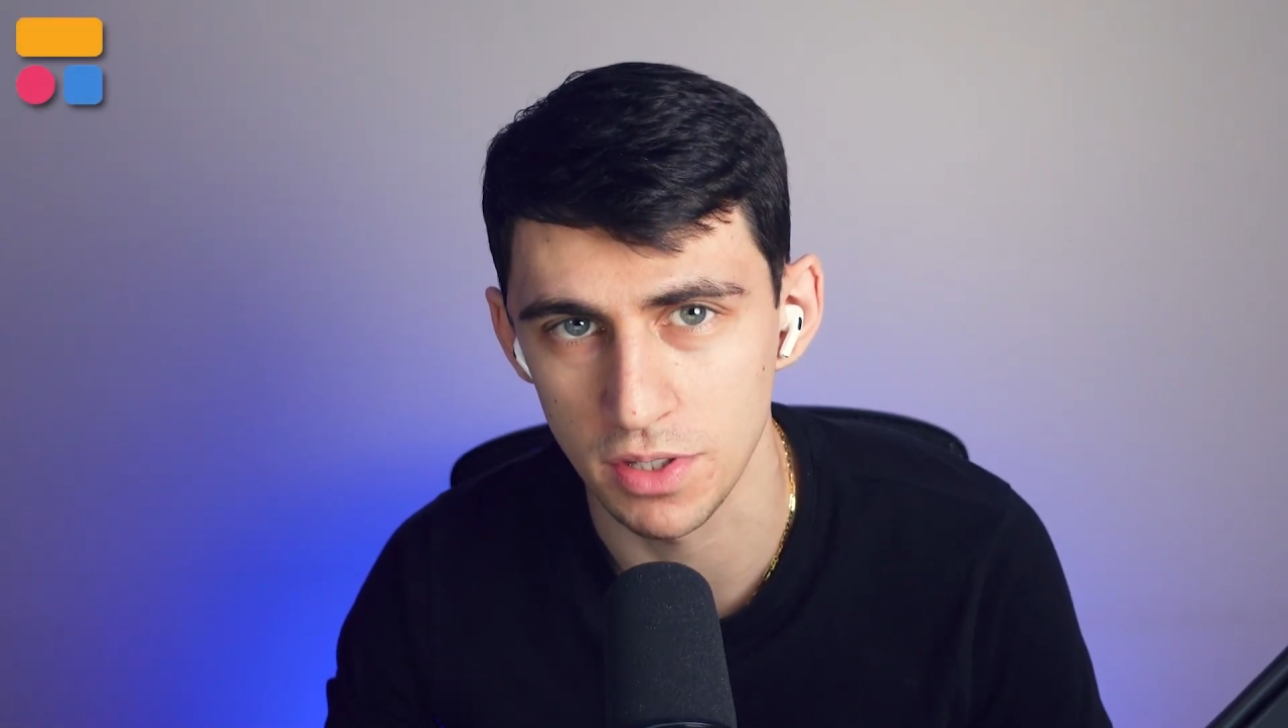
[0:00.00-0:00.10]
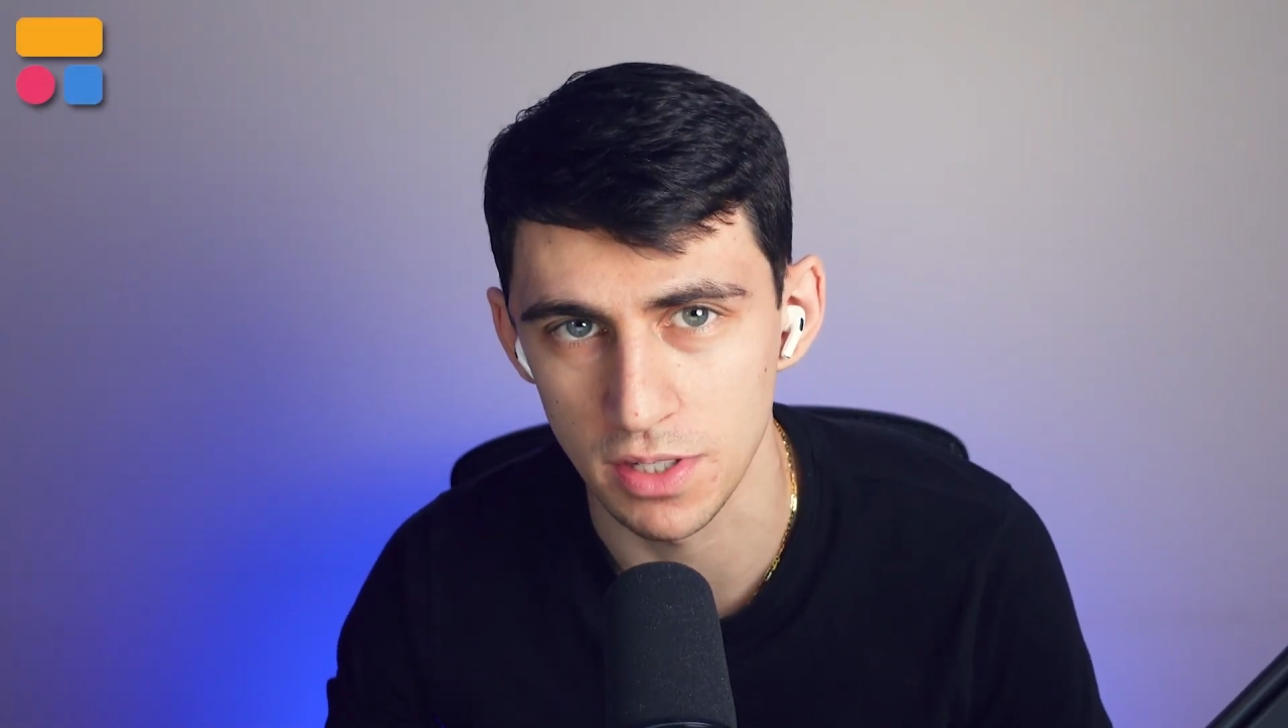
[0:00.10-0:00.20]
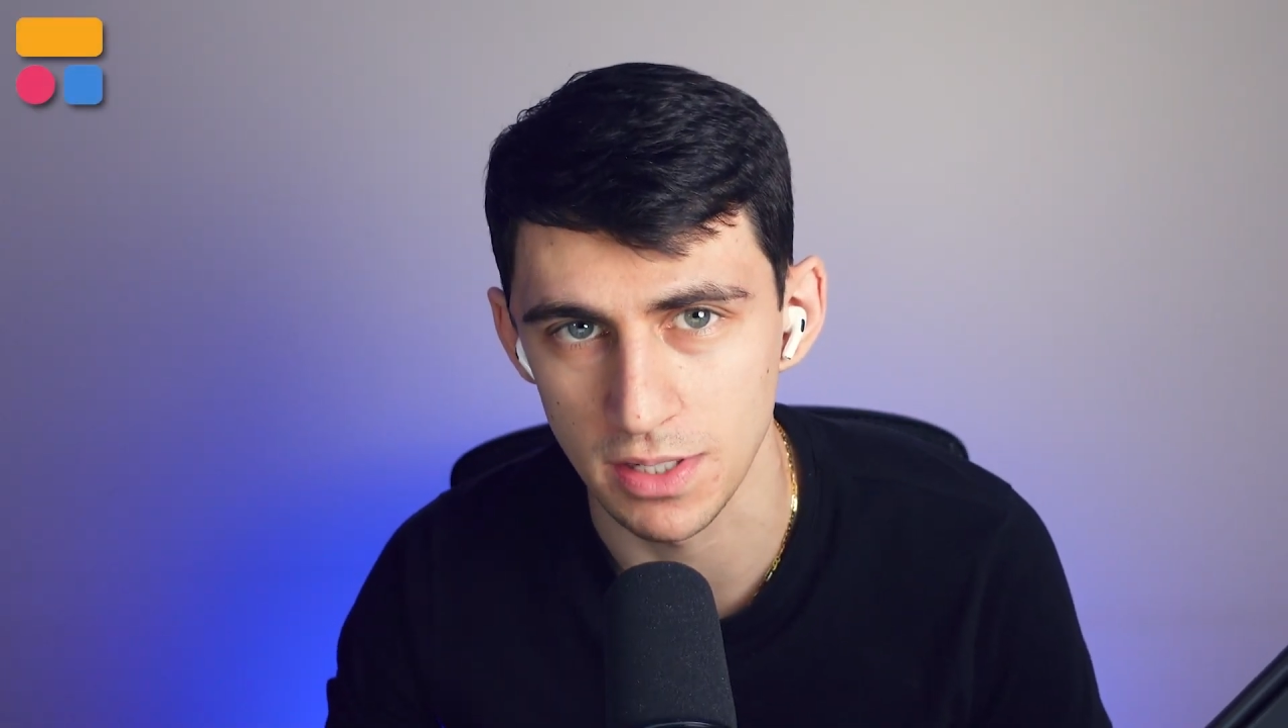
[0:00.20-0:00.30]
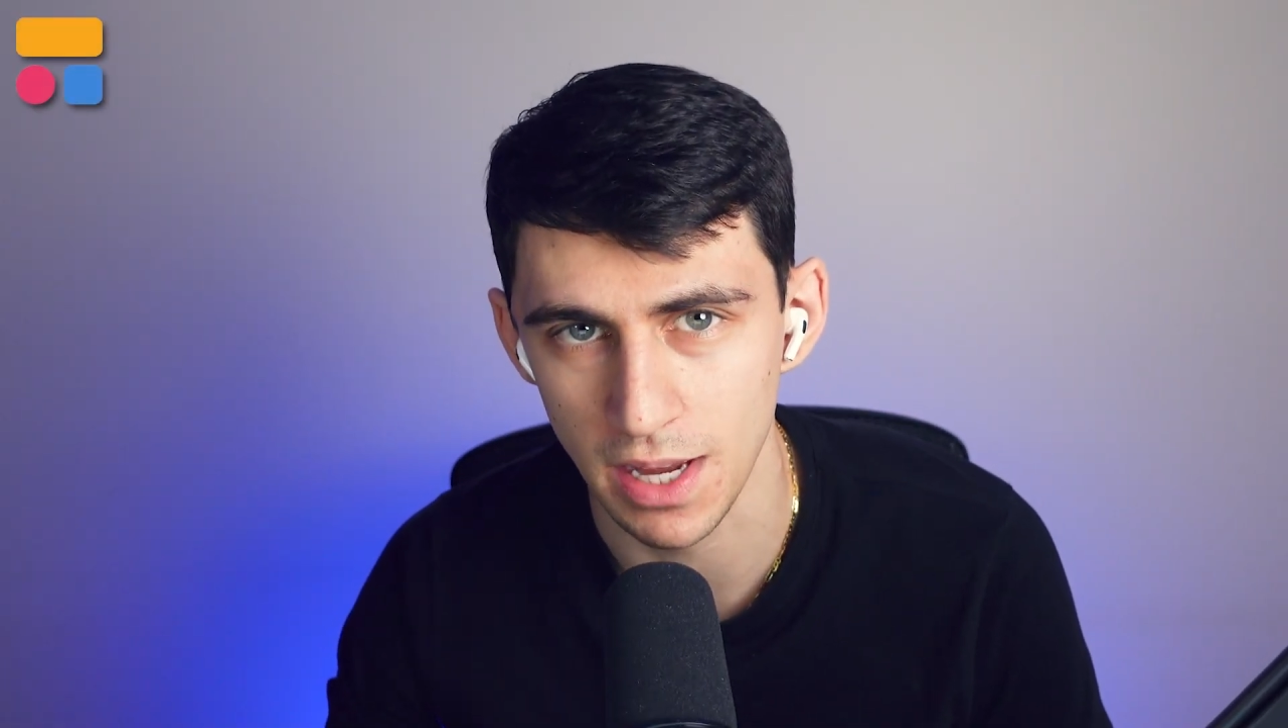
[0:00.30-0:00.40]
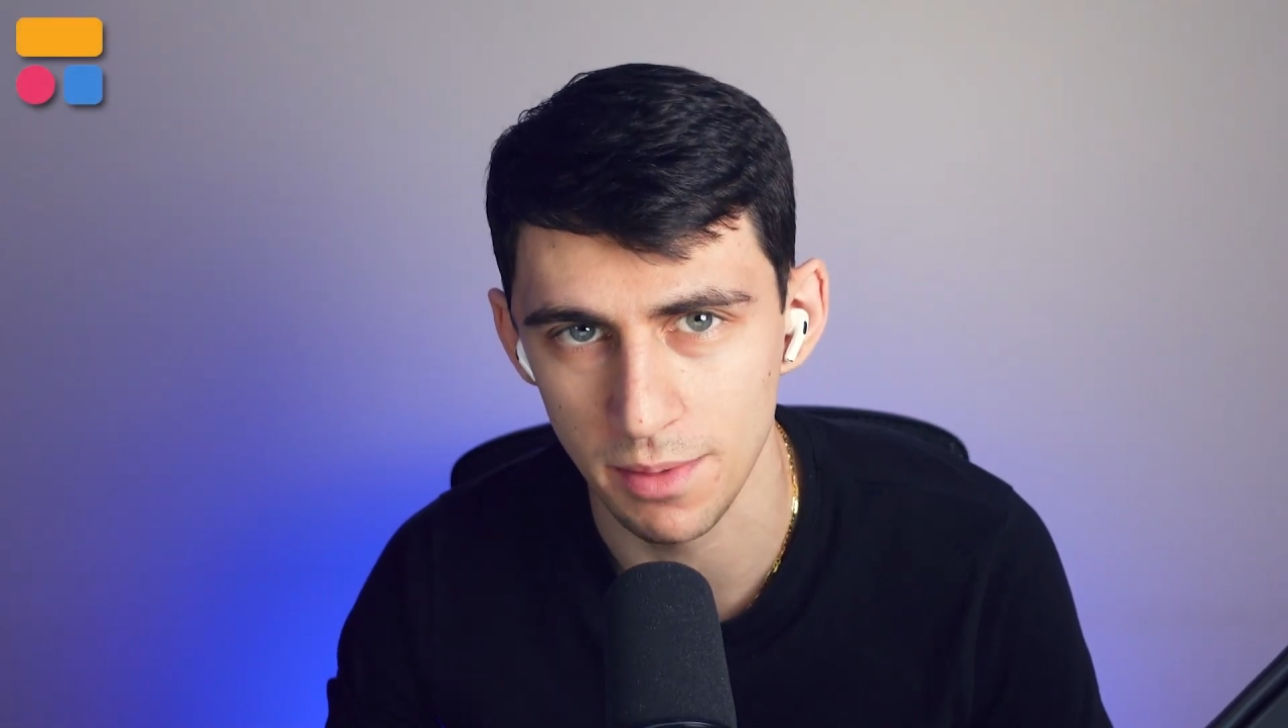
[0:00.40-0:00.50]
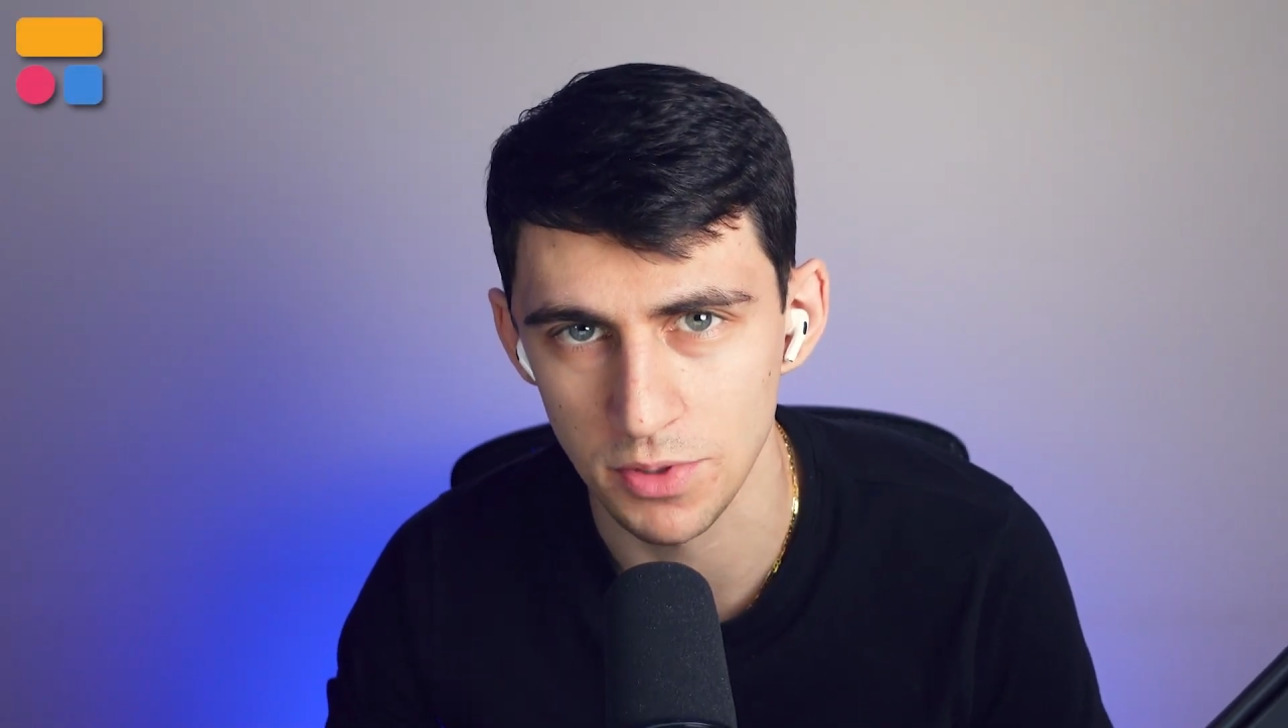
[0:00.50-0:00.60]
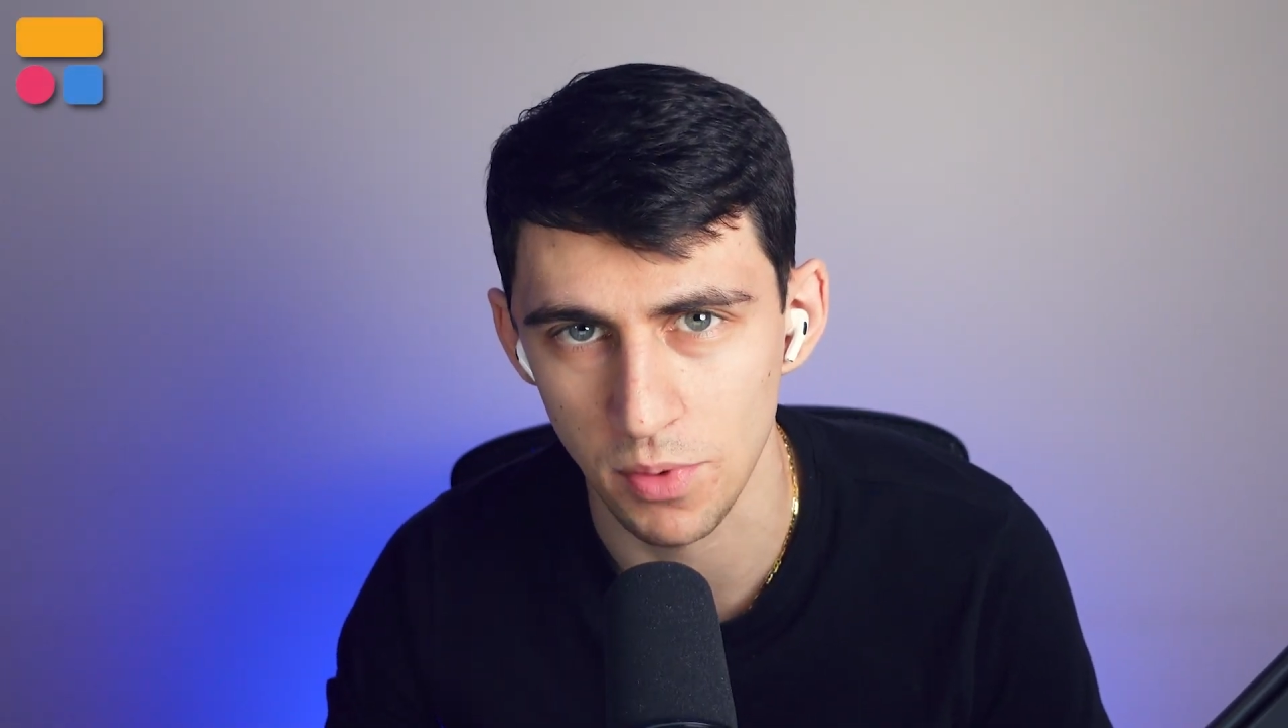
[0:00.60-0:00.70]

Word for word: the top